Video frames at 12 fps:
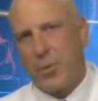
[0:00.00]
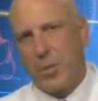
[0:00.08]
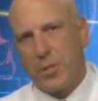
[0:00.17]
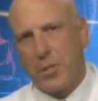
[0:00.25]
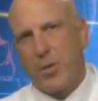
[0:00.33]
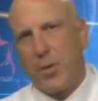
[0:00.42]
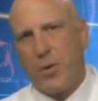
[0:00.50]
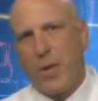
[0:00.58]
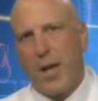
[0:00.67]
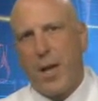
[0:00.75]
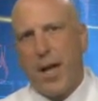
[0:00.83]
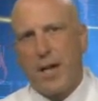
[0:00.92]
with the
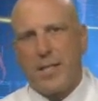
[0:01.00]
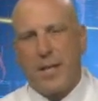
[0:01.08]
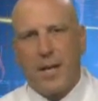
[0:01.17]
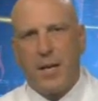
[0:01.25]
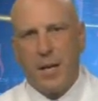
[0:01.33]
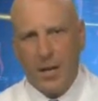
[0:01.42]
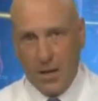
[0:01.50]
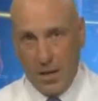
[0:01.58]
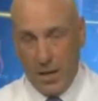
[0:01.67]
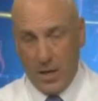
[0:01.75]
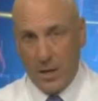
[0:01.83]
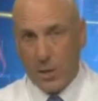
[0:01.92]
zirconia oxide
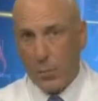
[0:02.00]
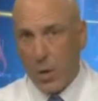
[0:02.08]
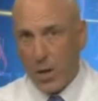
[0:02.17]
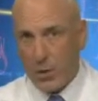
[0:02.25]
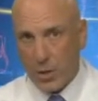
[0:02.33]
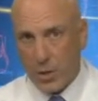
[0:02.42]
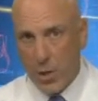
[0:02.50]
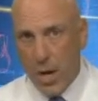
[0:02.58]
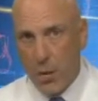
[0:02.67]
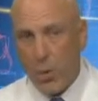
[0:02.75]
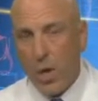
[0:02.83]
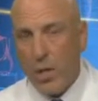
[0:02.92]
in the BruxZir
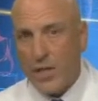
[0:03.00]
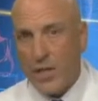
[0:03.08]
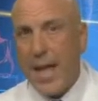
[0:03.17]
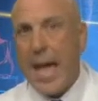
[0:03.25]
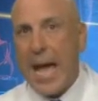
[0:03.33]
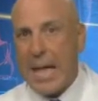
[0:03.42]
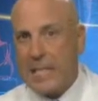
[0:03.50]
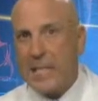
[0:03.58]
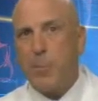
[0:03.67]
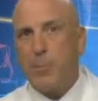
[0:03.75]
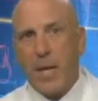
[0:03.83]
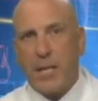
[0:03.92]
crown? Well, it's an
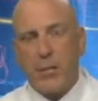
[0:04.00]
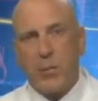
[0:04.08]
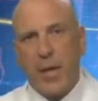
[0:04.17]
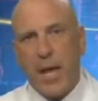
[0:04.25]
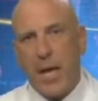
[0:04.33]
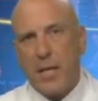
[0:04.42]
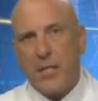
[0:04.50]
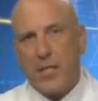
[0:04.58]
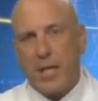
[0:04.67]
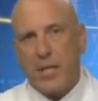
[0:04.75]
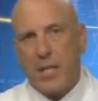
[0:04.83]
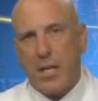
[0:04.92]
acid-base reaction
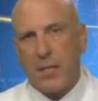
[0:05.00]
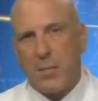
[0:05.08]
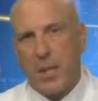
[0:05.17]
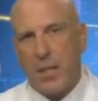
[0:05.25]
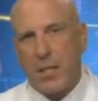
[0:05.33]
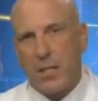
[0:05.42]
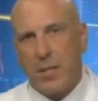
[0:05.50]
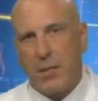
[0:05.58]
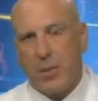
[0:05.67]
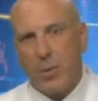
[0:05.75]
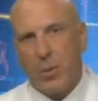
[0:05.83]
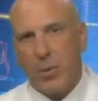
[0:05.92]
that takes place. And
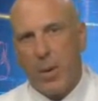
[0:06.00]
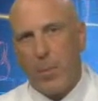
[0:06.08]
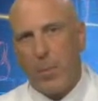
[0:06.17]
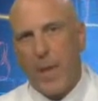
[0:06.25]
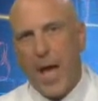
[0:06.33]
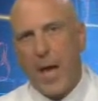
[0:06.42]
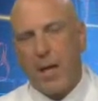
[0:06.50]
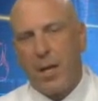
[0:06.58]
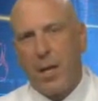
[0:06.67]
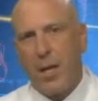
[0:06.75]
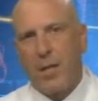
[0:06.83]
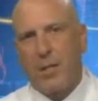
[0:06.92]
if you remember back
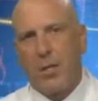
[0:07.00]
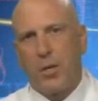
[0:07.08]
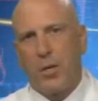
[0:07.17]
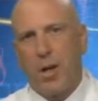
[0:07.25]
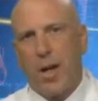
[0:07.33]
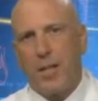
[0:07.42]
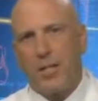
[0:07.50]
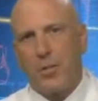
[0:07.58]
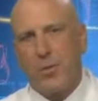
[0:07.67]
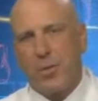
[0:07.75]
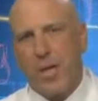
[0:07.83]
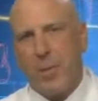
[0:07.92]
to your high
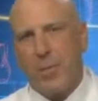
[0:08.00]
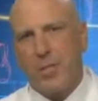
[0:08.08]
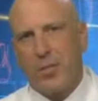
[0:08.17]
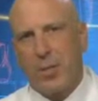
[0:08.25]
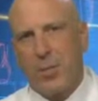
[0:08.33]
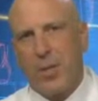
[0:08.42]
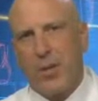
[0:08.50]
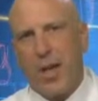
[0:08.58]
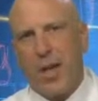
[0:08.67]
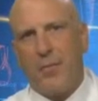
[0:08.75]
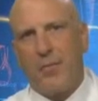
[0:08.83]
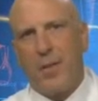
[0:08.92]
school chemistry, when you
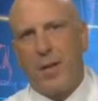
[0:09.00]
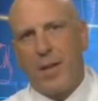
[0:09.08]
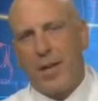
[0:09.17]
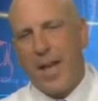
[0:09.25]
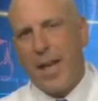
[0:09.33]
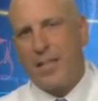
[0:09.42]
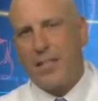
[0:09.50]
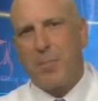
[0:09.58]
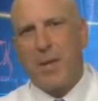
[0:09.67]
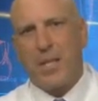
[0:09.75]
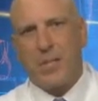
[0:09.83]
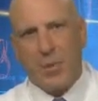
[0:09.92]
have an
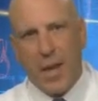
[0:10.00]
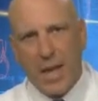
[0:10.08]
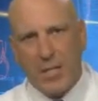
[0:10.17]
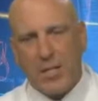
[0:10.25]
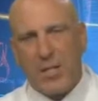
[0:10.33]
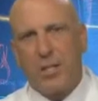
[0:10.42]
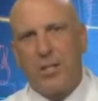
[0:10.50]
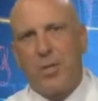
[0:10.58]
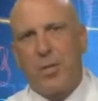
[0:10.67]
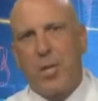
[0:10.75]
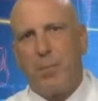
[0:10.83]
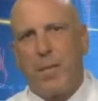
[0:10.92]
acid-base reaction and the
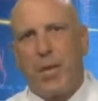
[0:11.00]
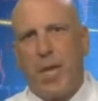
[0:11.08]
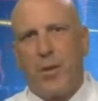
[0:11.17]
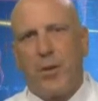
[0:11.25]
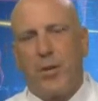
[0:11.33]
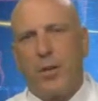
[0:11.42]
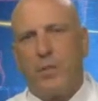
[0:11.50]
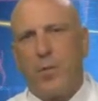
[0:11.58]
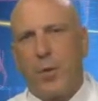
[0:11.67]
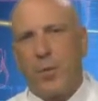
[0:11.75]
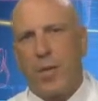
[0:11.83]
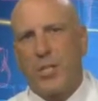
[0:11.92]
two come together, you get
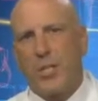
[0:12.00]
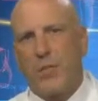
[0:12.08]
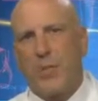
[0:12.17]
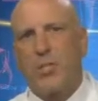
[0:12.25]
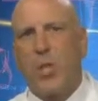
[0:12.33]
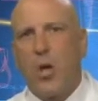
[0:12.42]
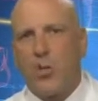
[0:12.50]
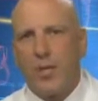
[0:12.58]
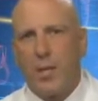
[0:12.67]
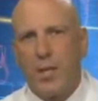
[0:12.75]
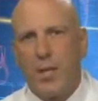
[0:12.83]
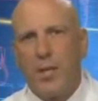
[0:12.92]
formation of a salt
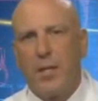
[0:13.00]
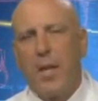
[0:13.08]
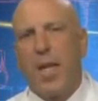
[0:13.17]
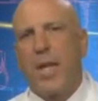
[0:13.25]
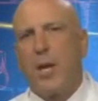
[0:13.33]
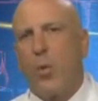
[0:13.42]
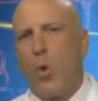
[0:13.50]
and